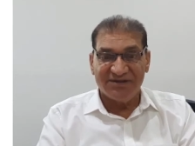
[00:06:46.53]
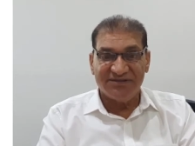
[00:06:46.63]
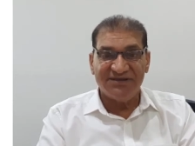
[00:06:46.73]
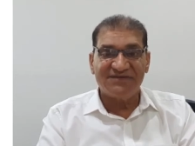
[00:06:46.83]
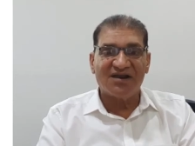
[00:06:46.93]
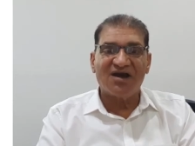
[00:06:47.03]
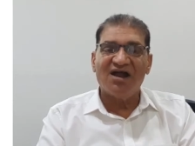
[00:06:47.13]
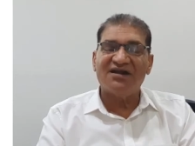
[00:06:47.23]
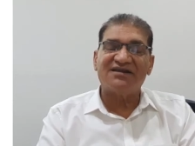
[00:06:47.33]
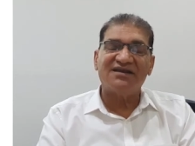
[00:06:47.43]
these are
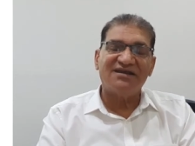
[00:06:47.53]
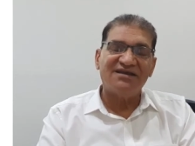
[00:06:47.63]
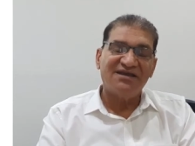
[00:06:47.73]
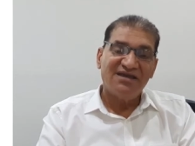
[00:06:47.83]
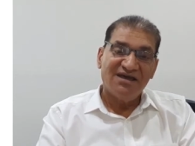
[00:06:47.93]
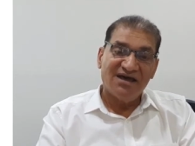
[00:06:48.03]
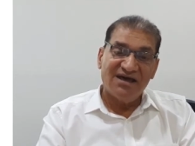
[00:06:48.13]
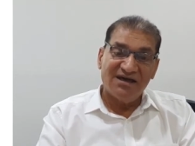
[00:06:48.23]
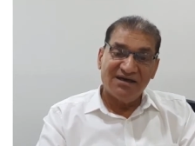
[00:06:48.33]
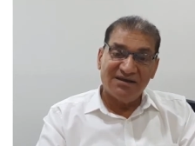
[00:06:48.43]
called really
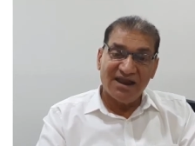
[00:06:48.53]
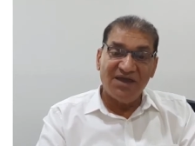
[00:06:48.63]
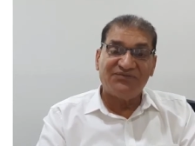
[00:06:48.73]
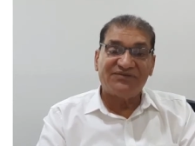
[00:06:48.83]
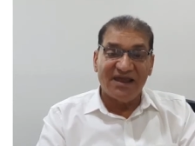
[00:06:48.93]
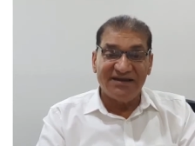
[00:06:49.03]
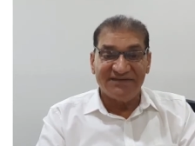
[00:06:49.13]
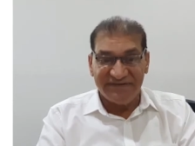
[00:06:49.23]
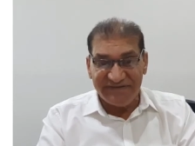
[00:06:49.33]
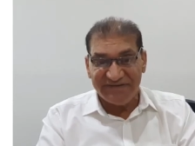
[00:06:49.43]
lifestyle
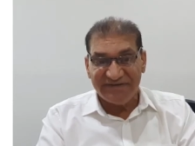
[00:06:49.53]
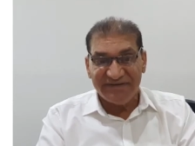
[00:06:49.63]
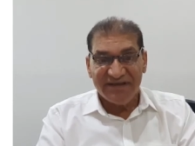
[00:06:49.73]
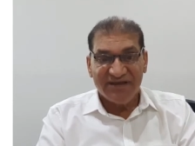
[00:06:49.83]
diseases.